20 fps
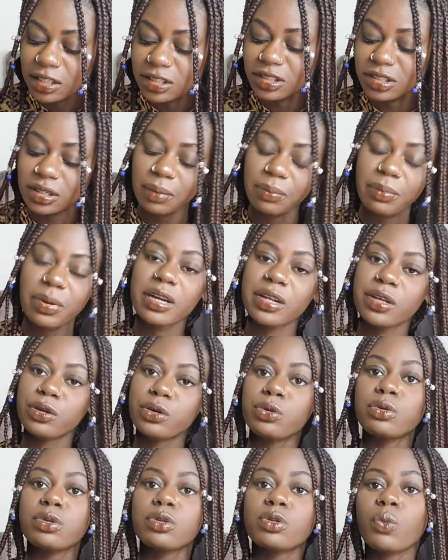somebody
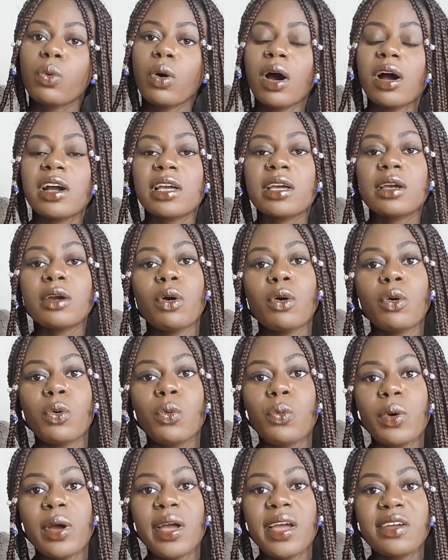who is walking
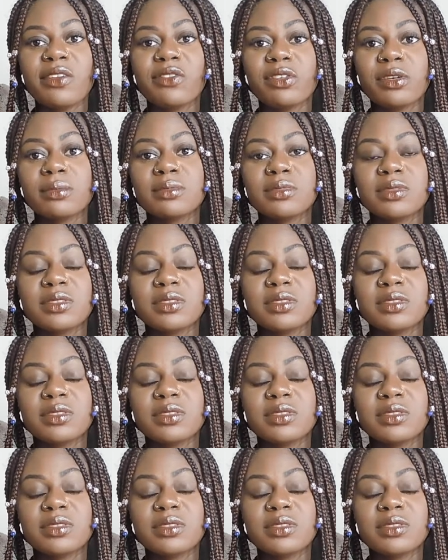away from